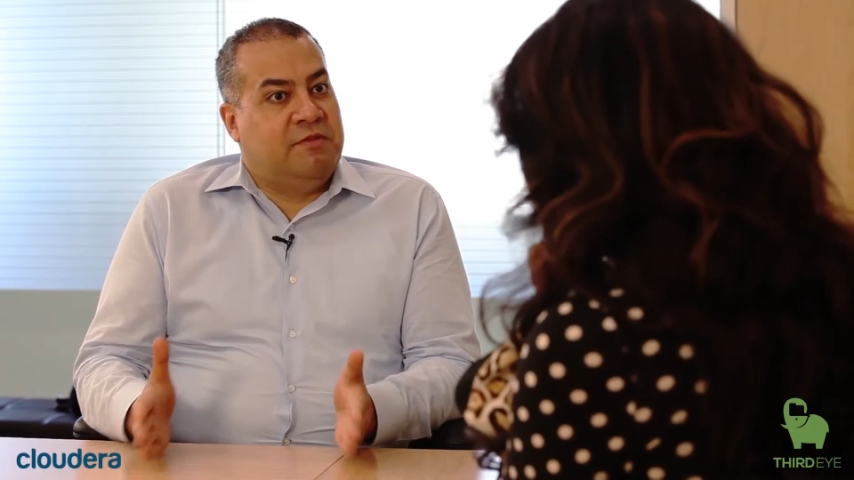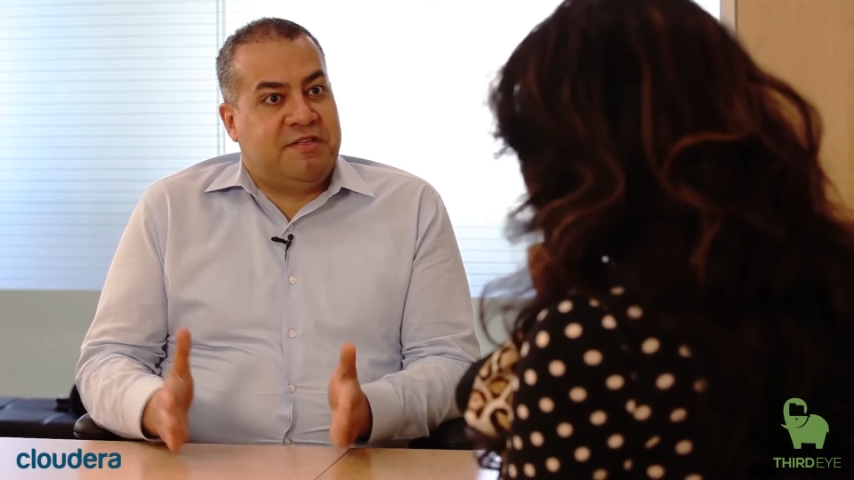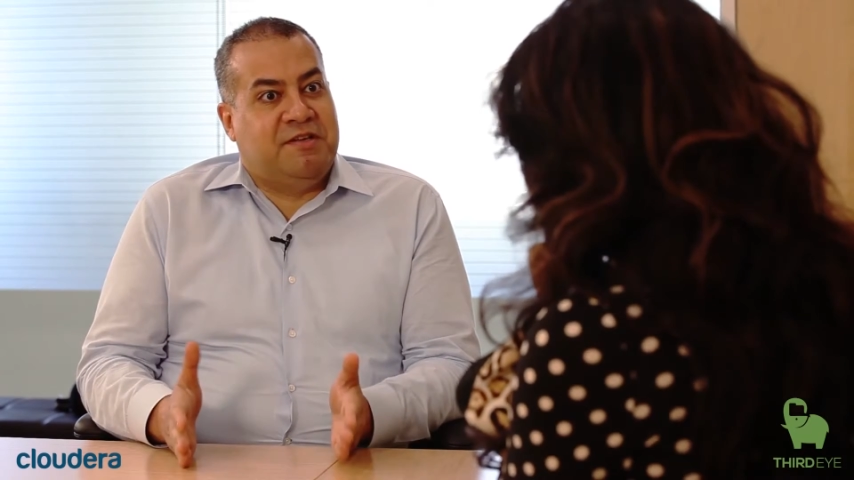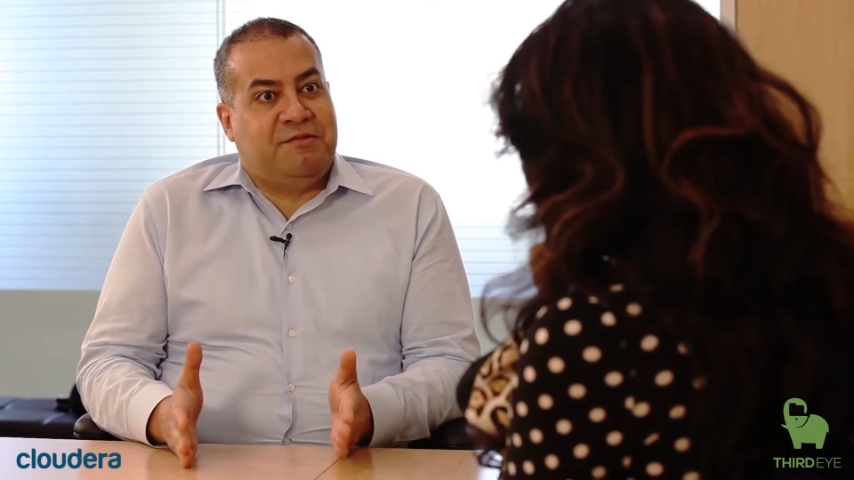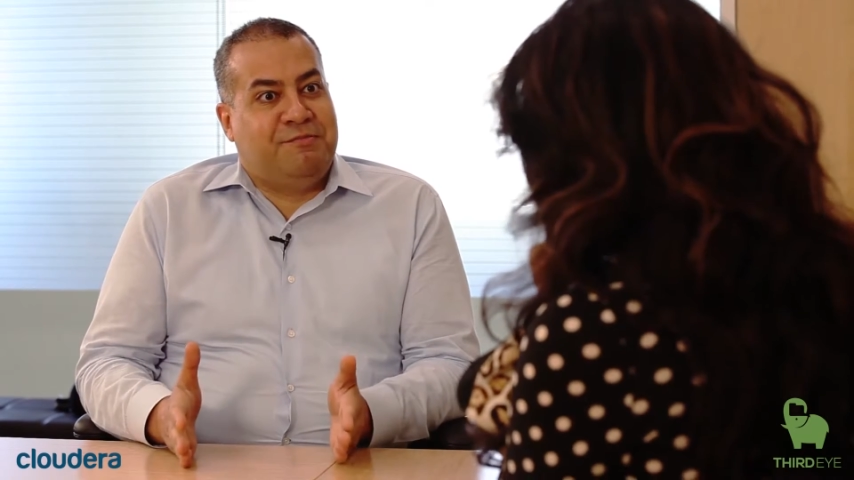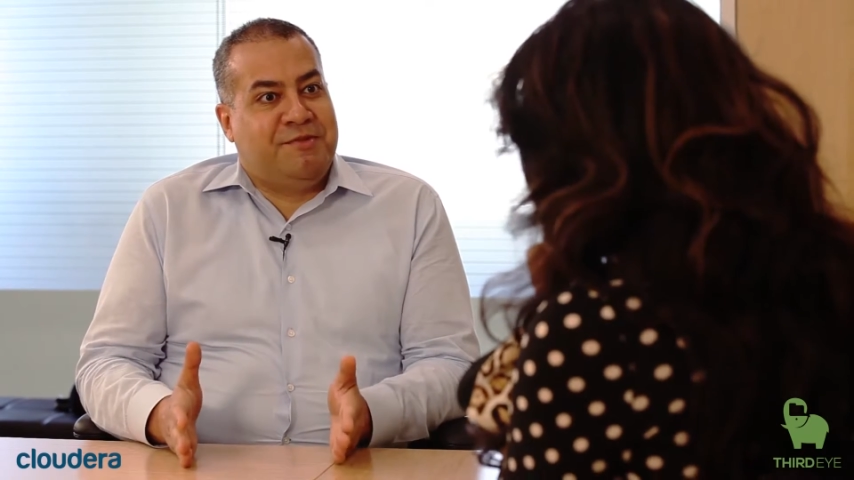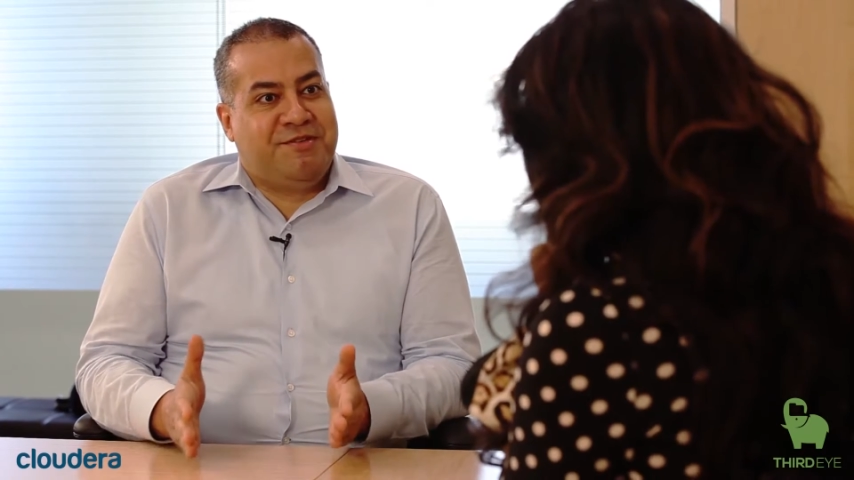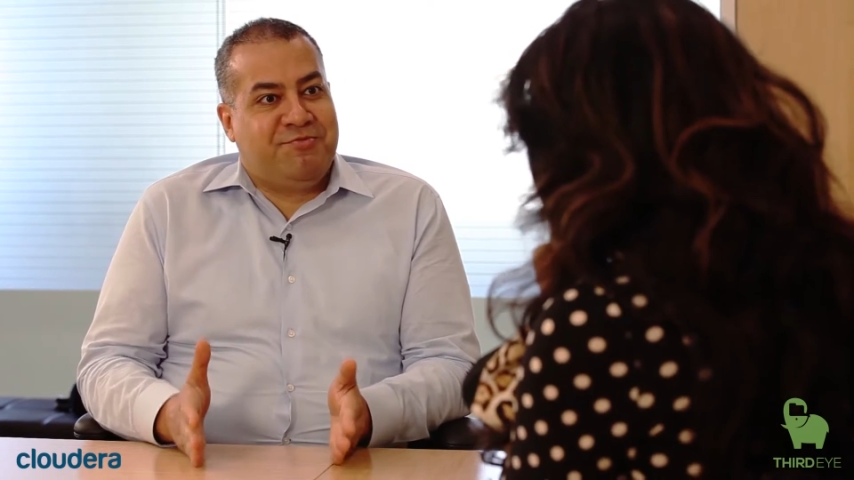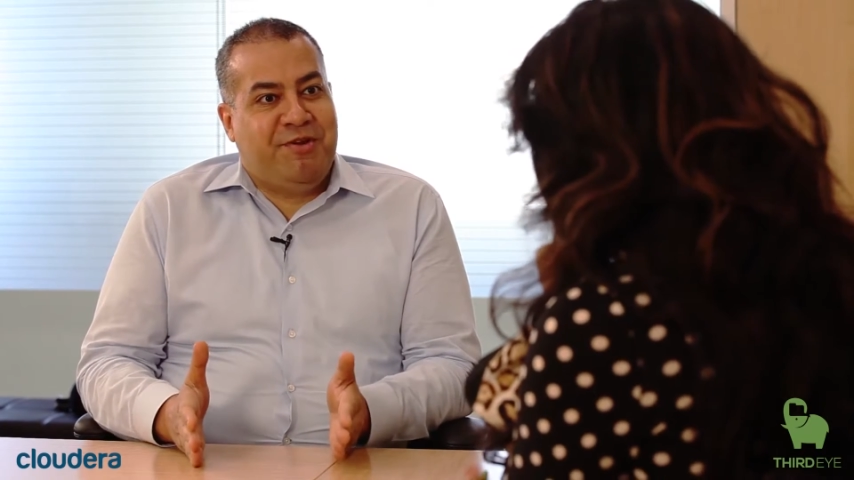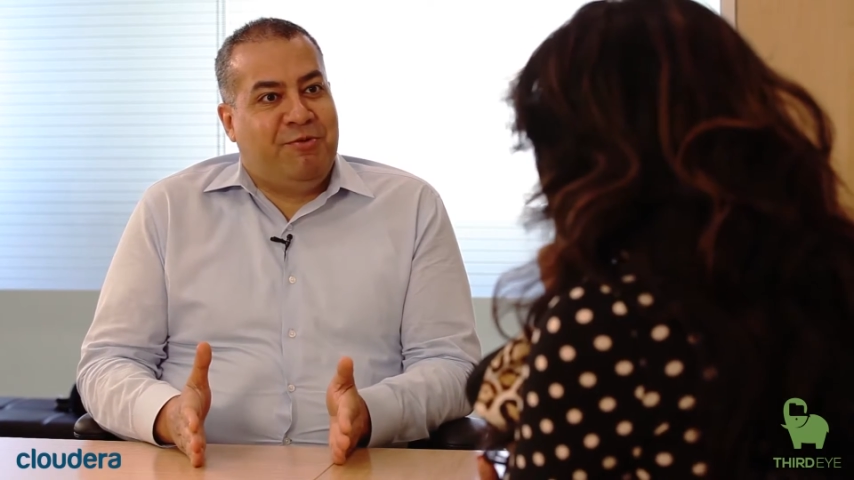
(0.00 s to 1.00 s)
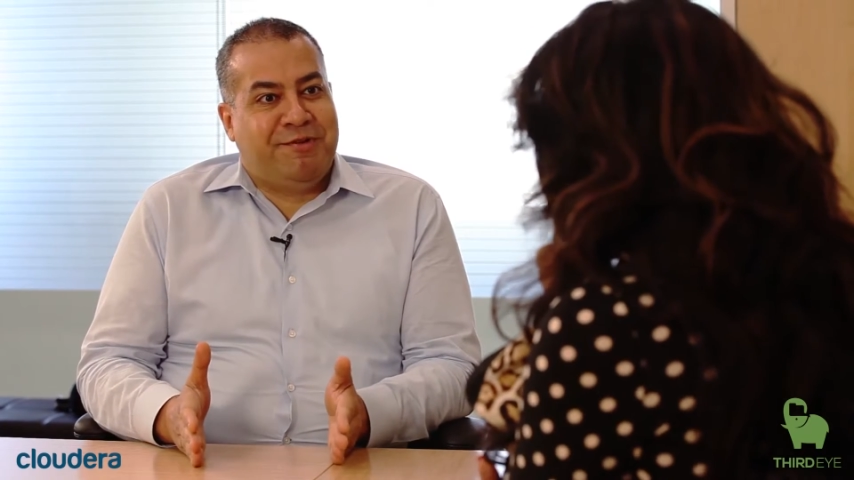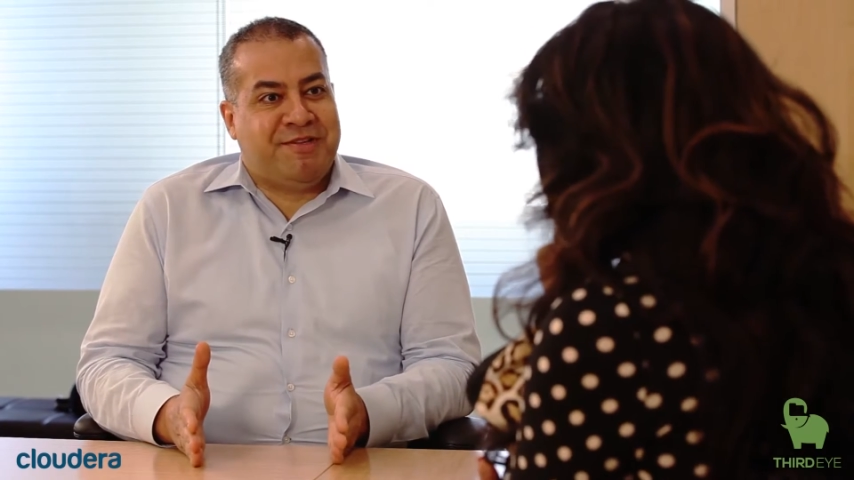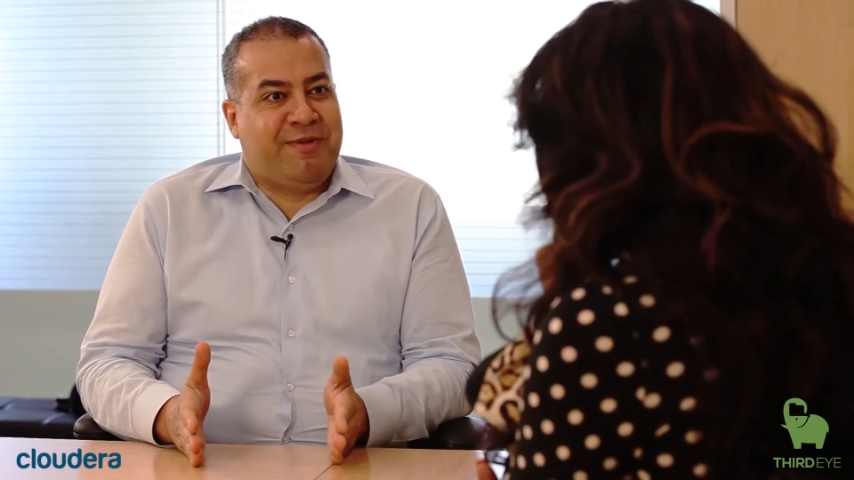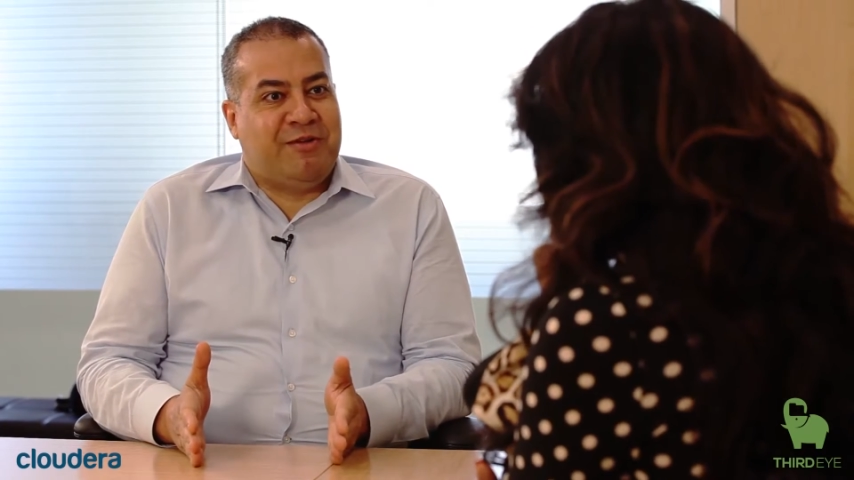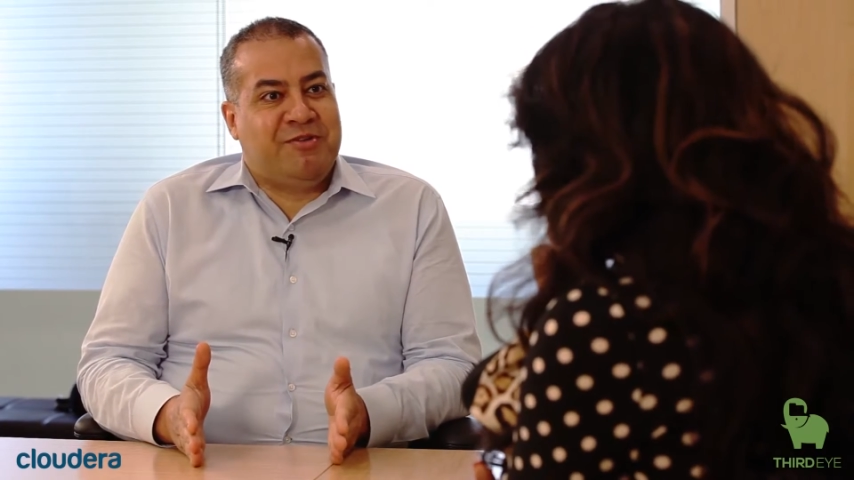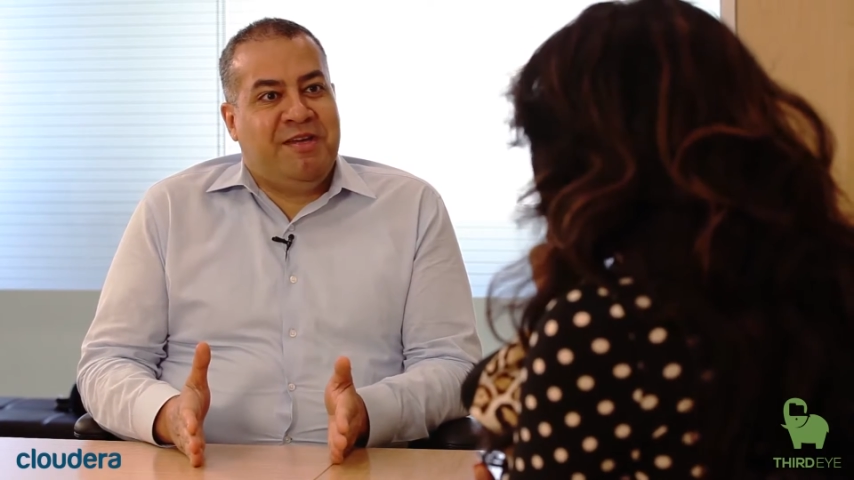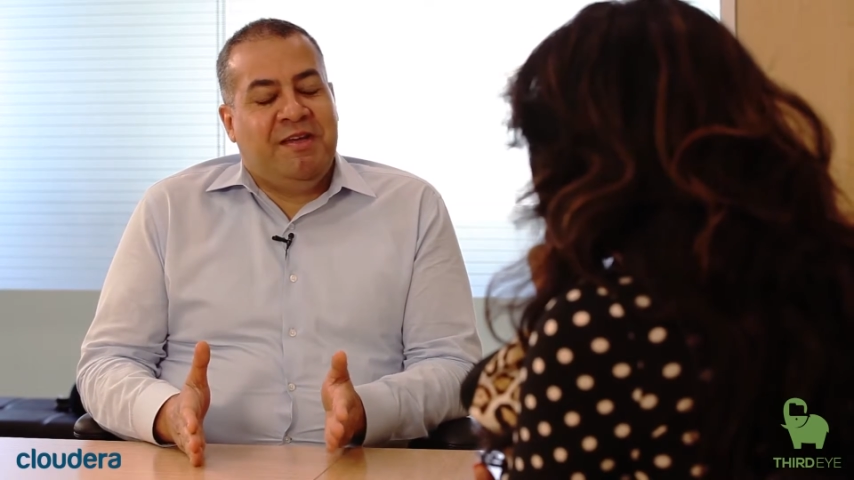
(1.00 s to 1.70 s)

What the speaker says: That's it. This is really what it's about.